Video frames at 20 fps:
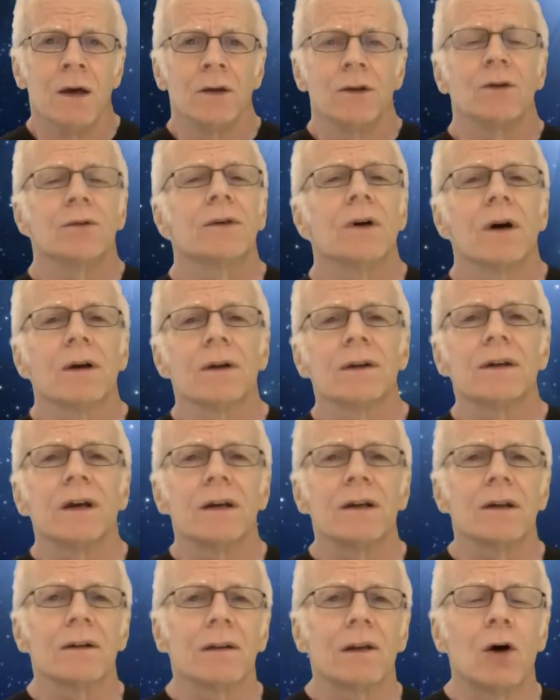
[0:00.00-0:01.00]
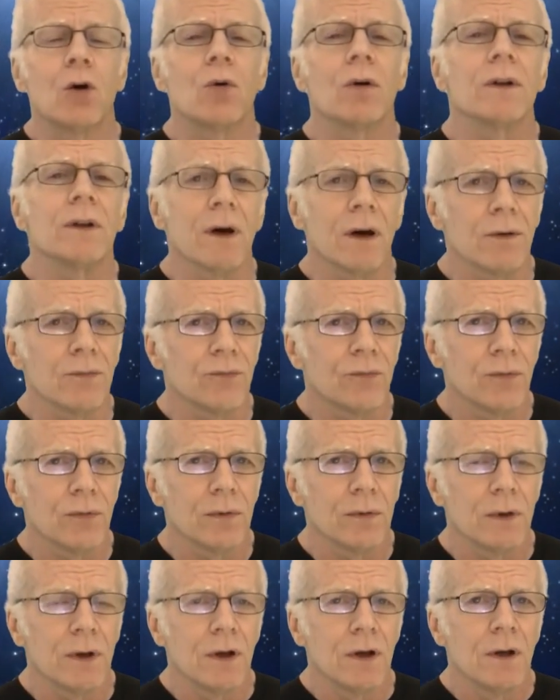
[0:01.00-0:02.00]
You got to get it low enough,
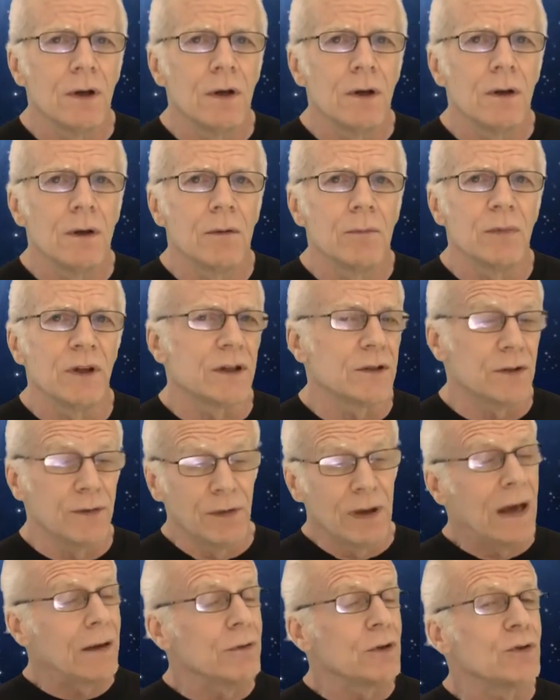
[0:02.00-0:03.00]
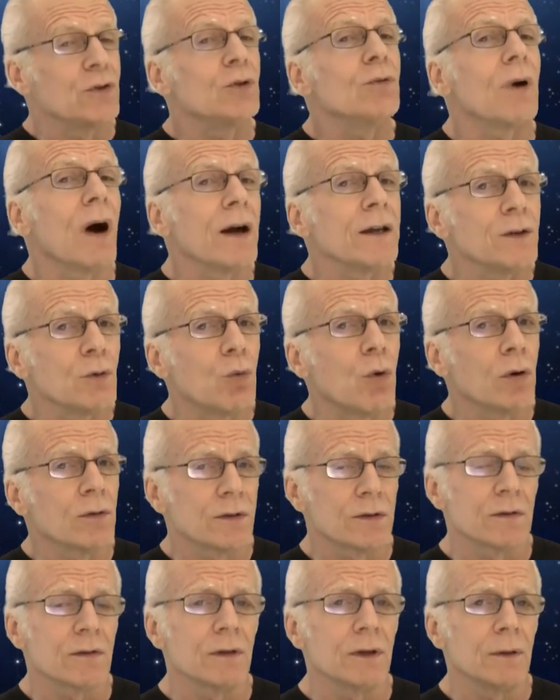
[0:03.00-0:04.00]
because if you have it too high, you won't
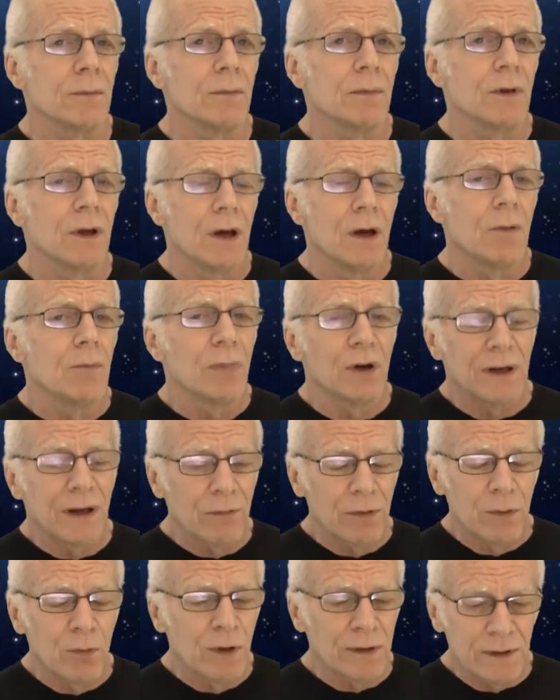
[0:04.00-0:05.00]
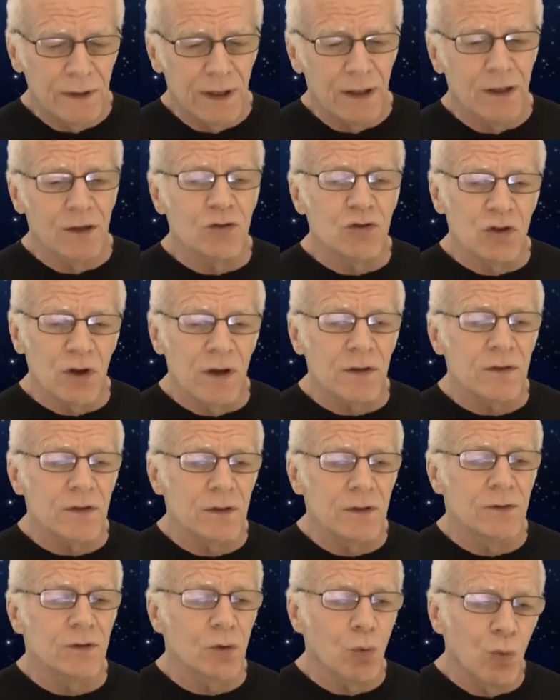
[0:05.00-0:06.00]
sleep. But everyone can adjust
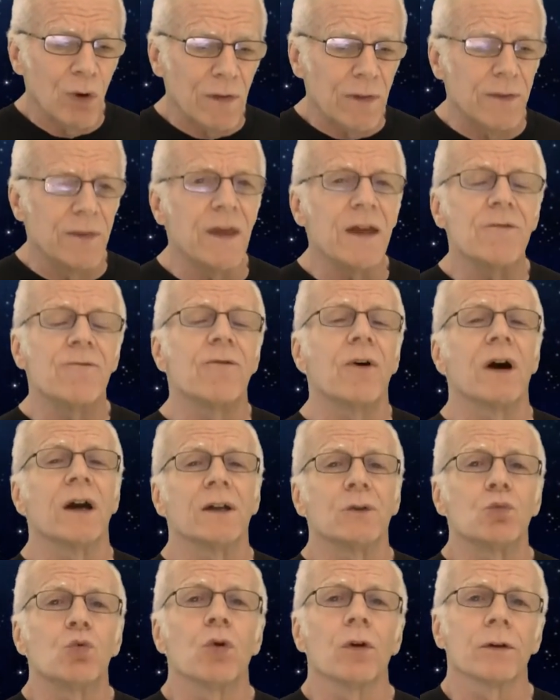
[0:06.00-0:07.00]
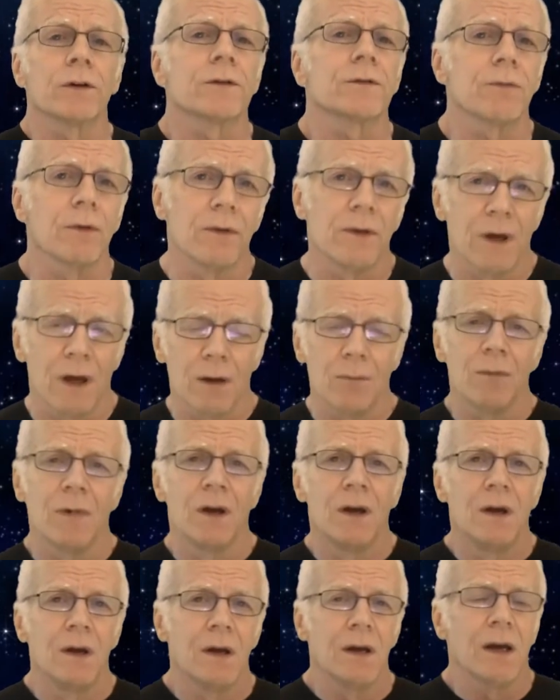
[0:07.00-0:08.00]
it to what they find works for them,
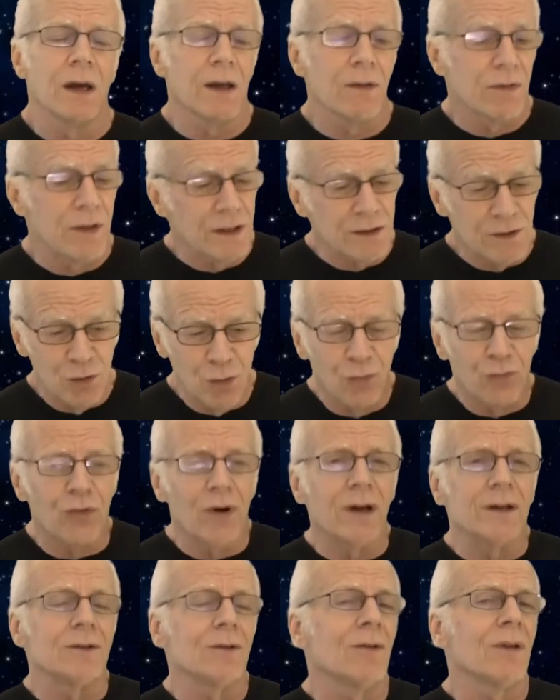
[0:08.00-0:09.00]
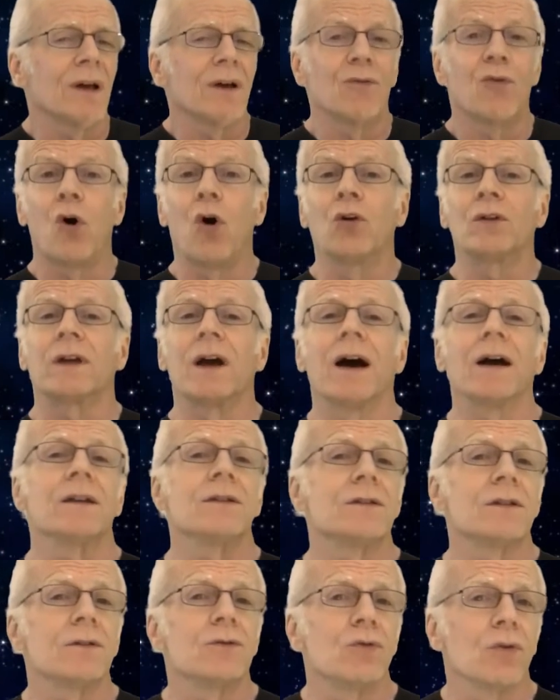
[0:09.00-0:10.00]
and then you'll find you'll have all
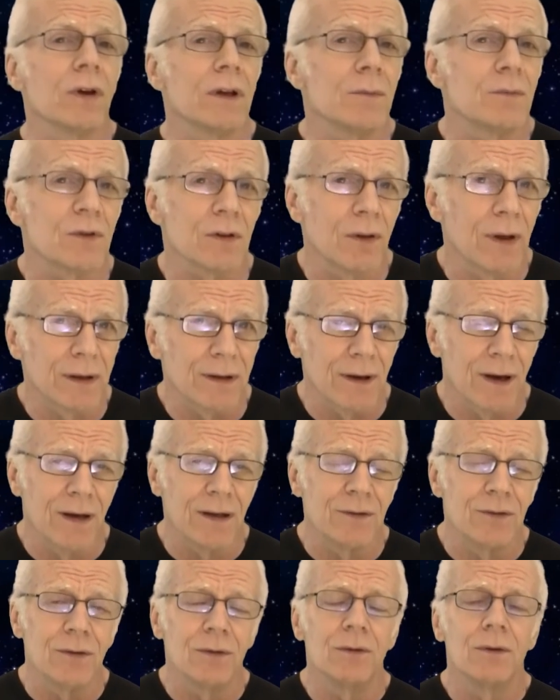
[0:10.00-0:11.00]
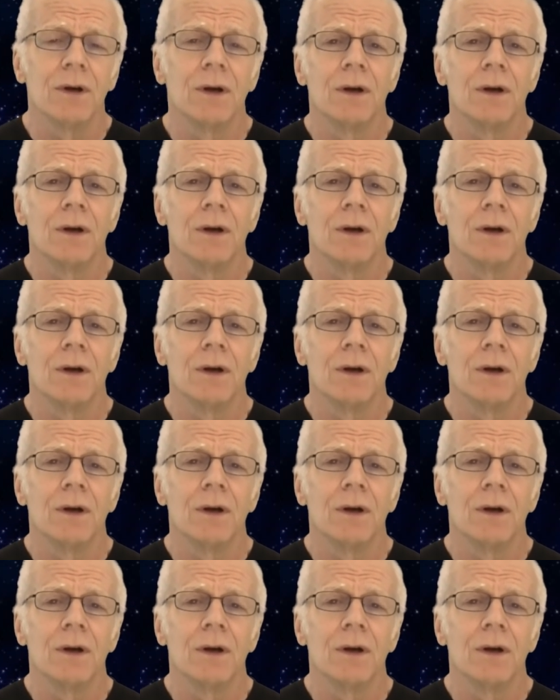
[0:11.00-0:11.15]
kinds of dreams like I do.